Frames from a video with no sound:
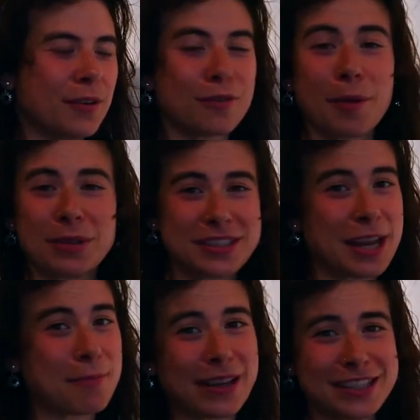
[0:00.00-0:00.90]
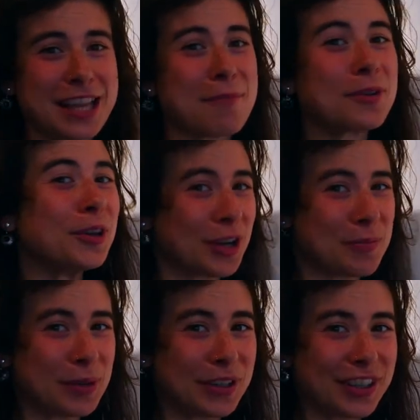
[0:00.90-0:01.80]
from a step-by-step
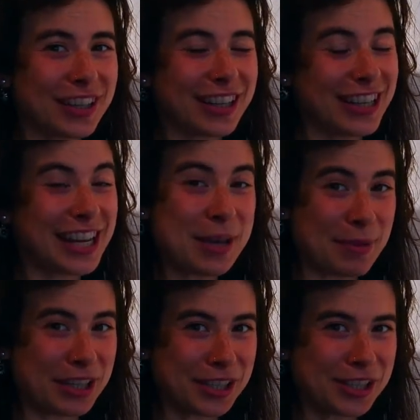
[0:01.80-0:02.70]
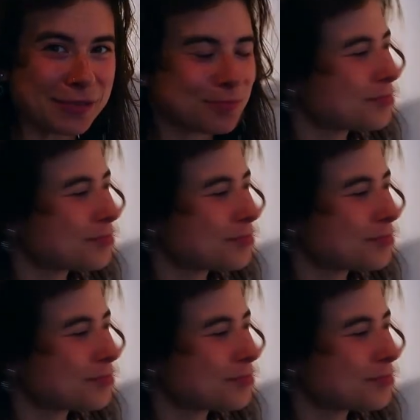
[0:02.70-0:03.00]
cookbook an image.